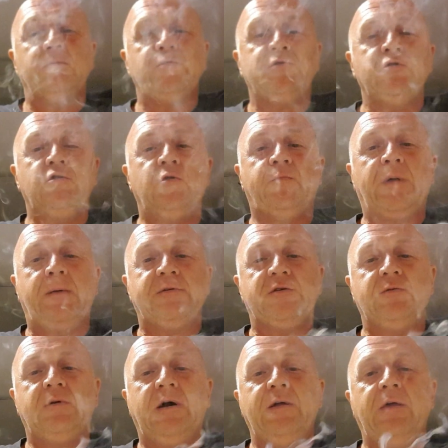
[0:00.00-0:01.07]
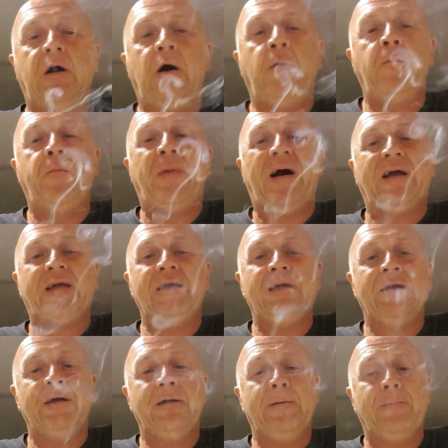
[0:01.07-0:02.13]
I'm sure perhaps the way that I'm packing
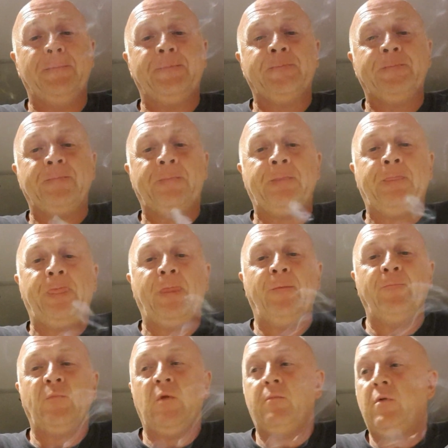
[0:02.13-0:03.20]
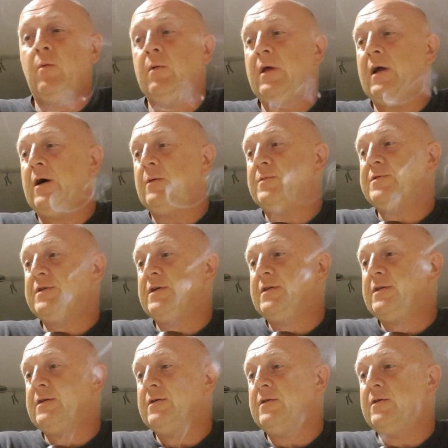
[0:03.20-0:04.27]
it probably helps
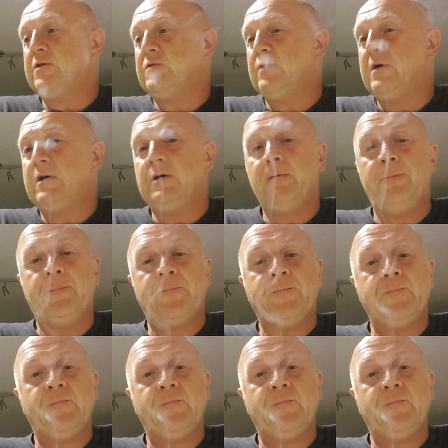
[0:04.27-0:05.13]
it as well.